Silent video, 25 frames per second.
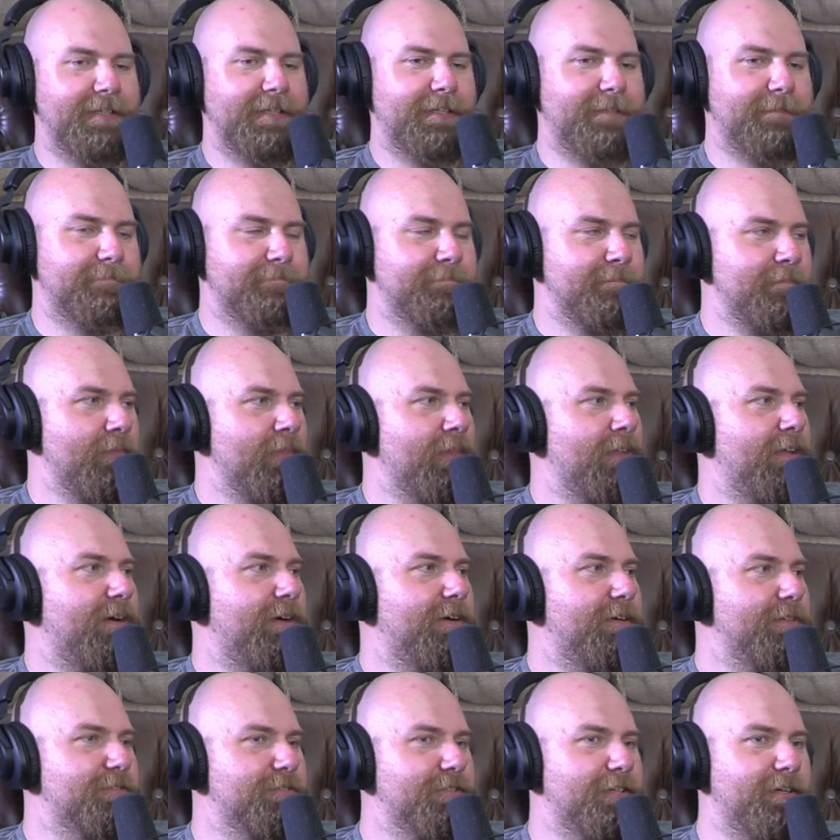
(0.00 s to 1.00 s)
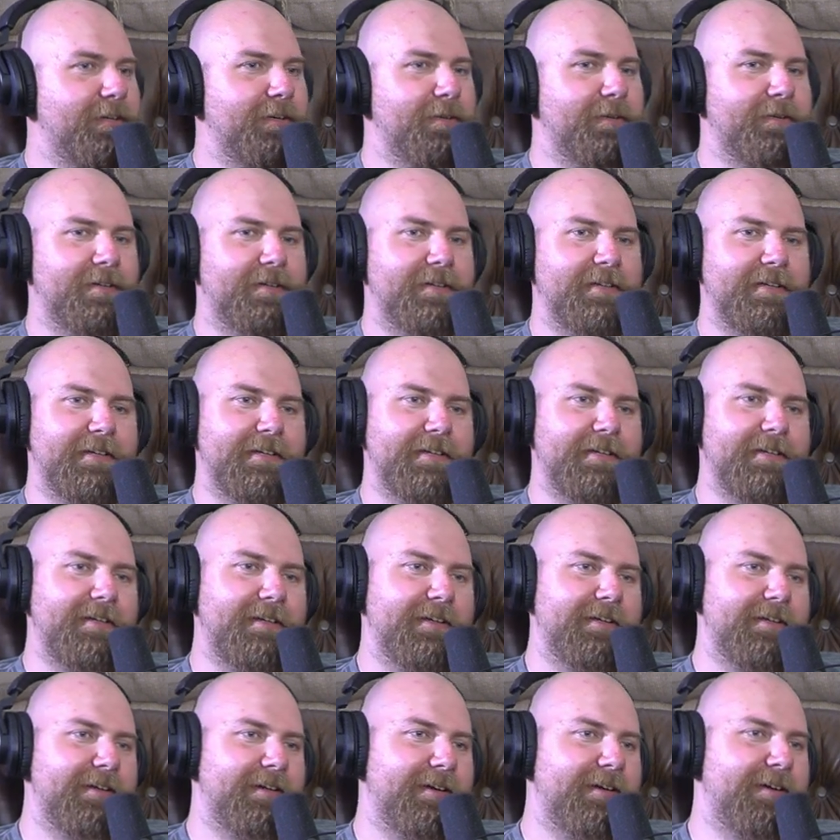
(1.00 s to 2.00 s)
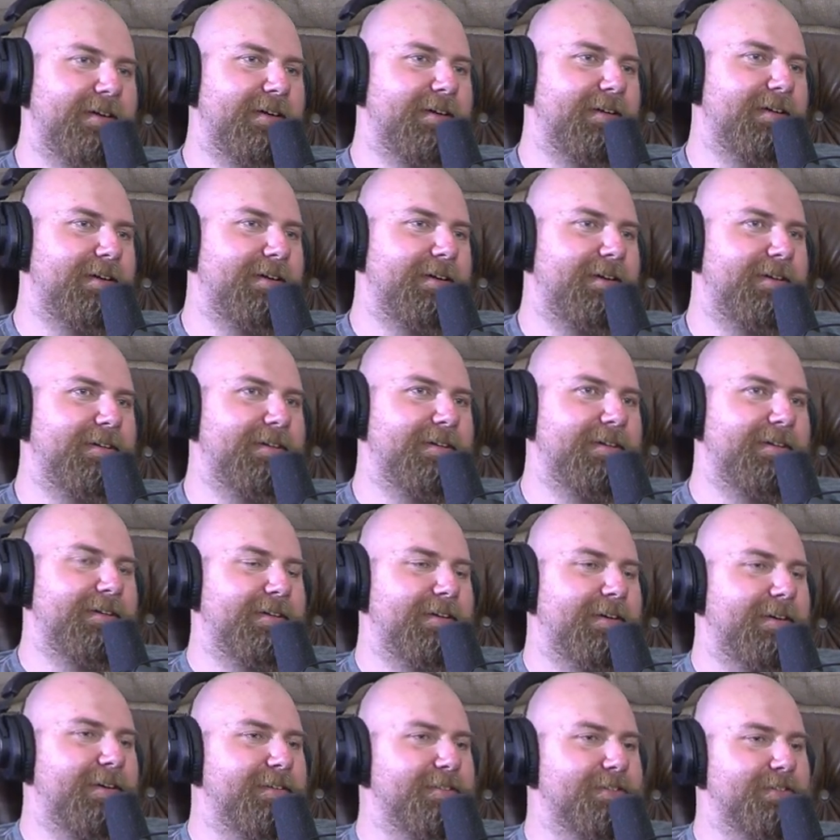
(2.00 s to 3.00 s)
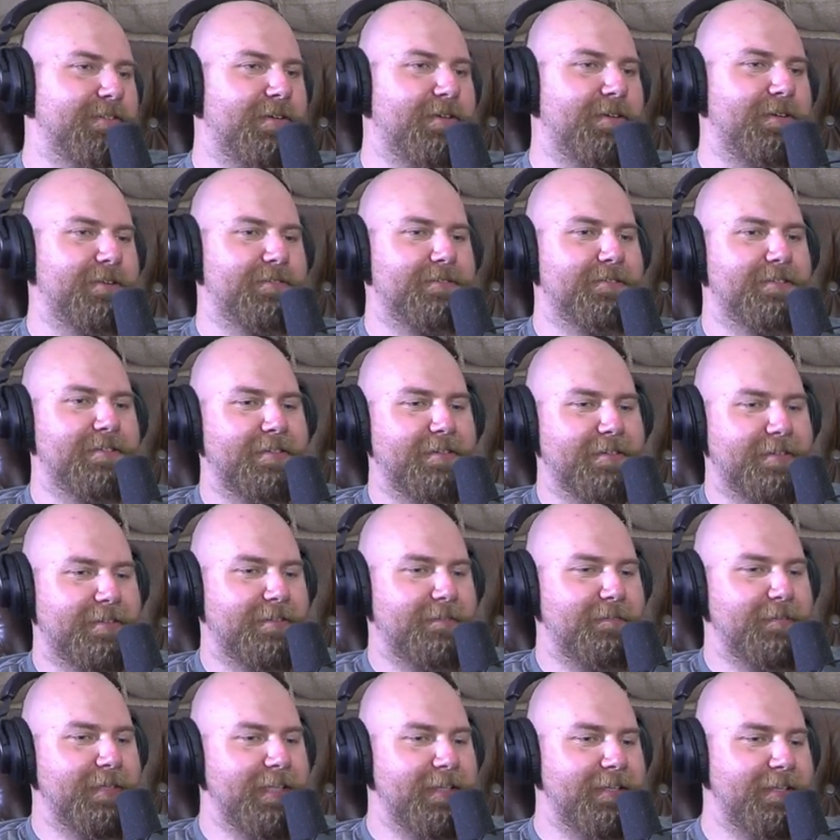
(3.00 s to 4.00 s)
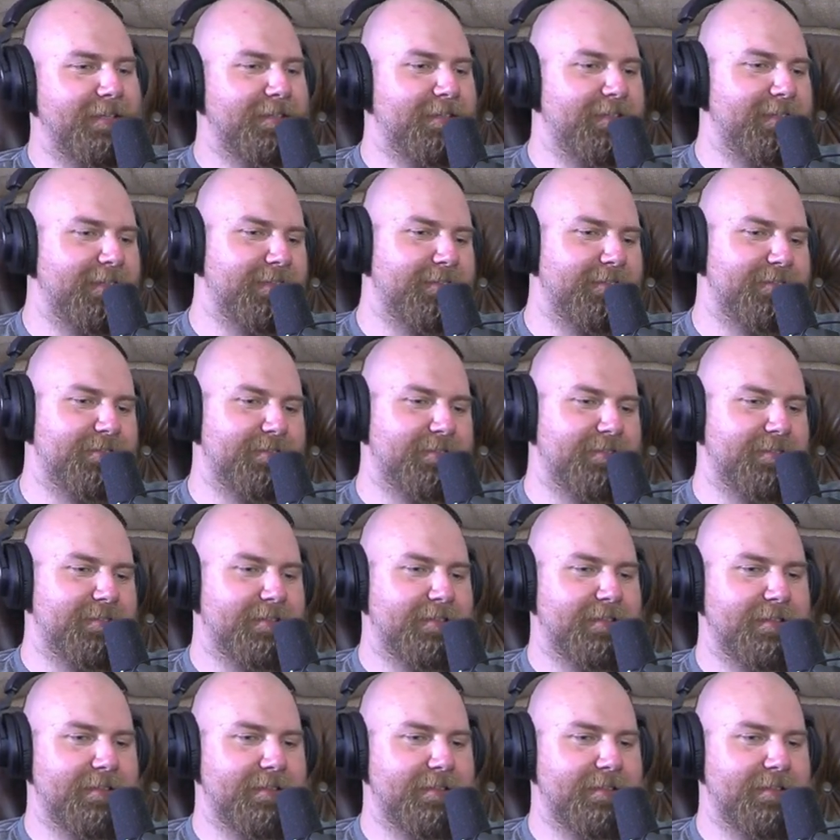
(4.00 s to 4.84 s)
Yeah. Also, odds are a comedian that's